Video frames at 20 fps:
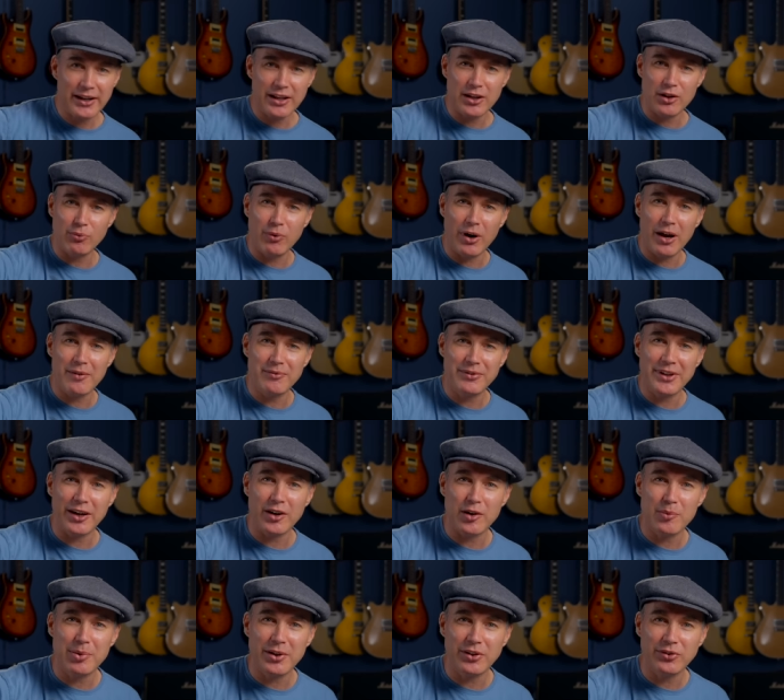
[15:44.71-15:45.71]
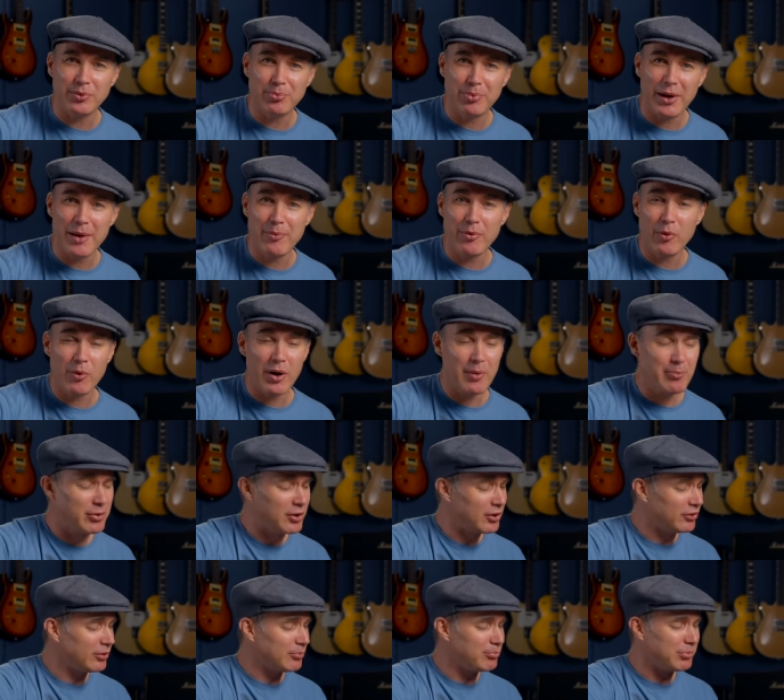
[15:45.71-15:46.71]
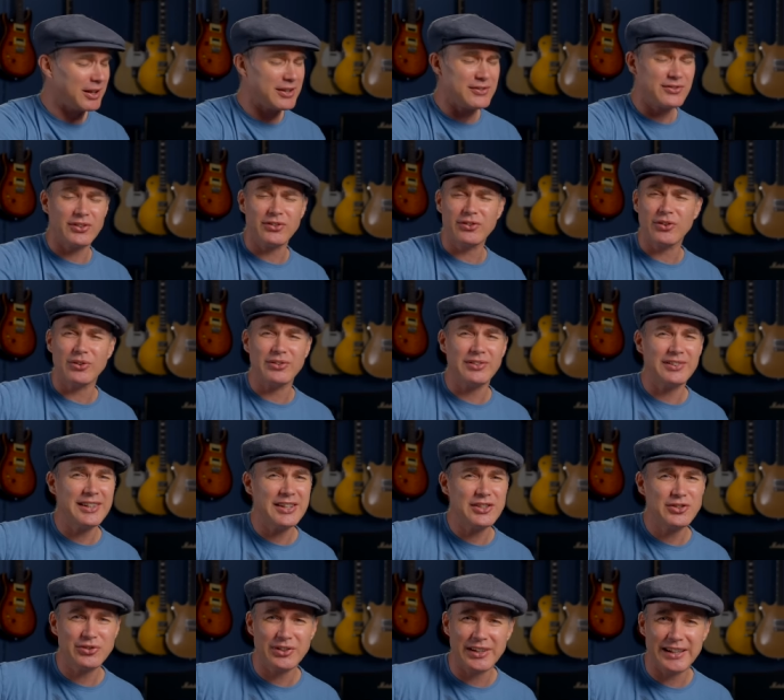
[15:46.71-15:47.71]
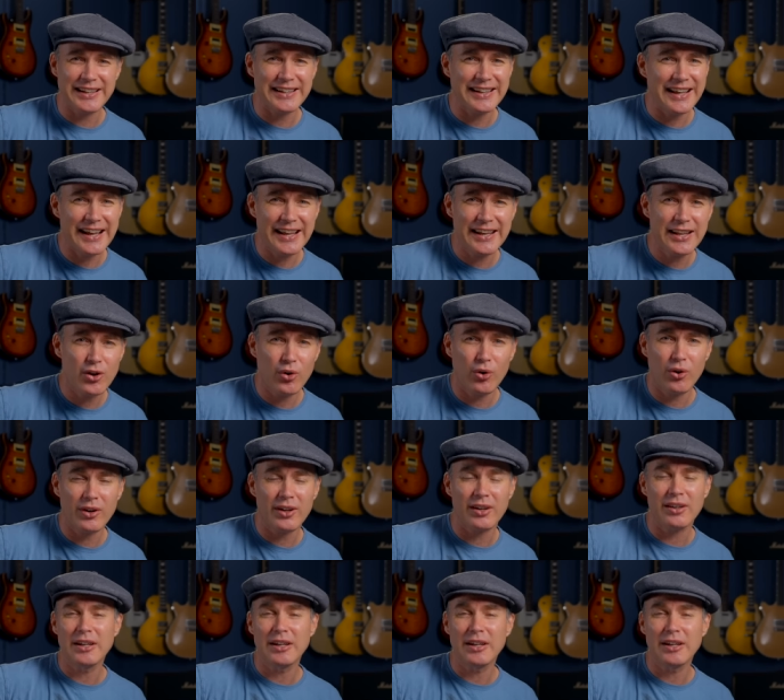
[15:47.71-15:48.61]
You write them down on a piece of paper. One person plays those chords literally in any order,